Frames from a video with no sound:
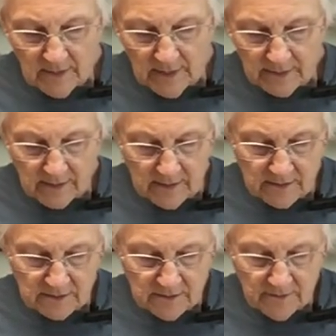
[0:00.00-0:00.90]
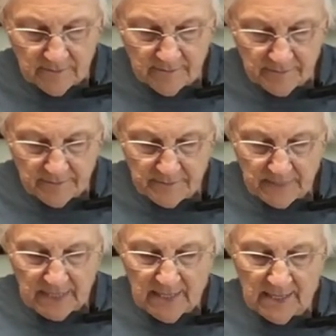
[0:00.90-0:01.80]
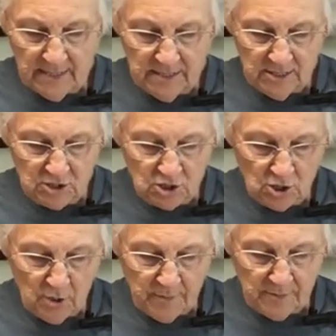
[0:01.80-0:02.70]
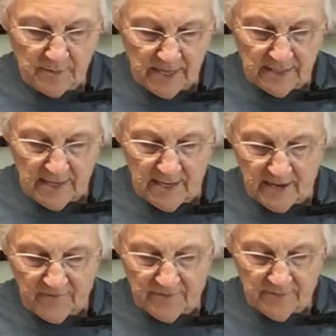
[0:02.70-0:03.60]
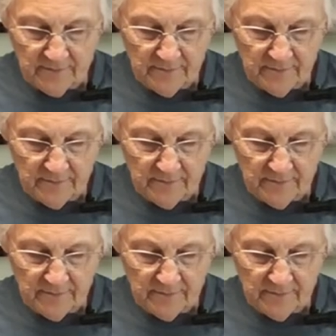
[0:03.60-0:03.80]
Like this. I need to sharpen my knife.